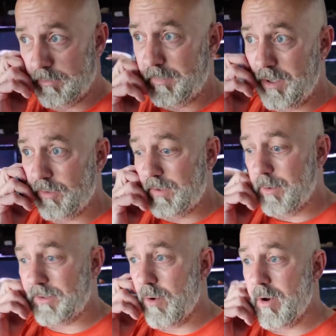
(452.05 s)
let me go see
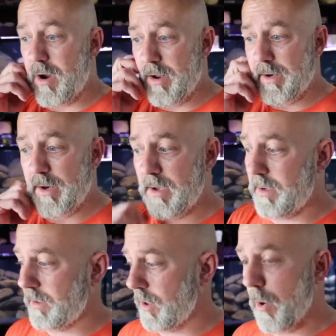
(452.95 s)
what's going on and
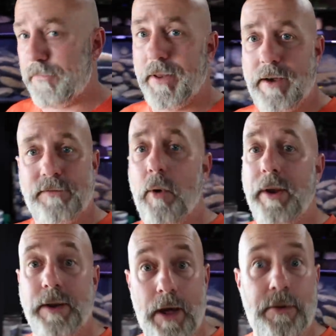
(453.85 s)
hopefully
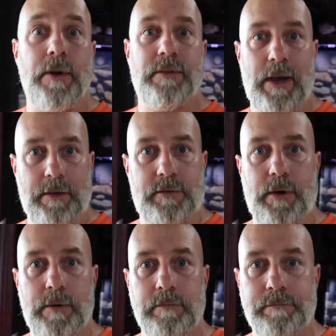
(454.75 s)
avoid another disaster.